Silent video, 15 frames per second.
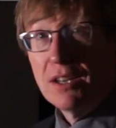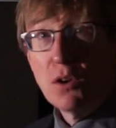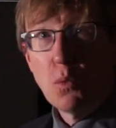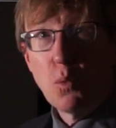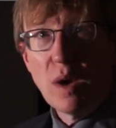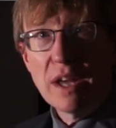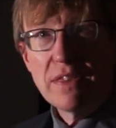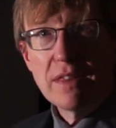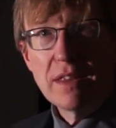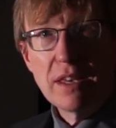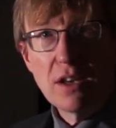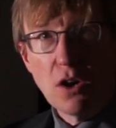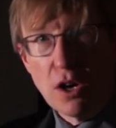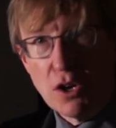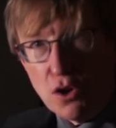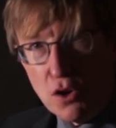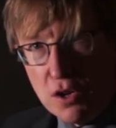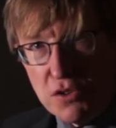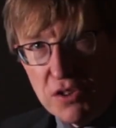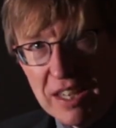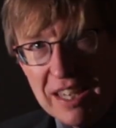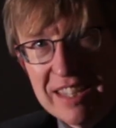What on
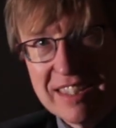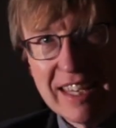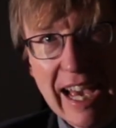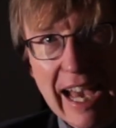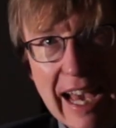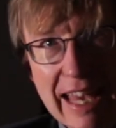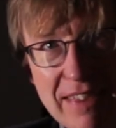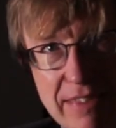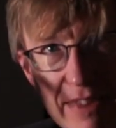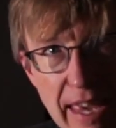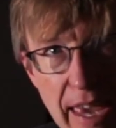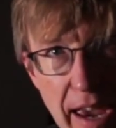Earth is the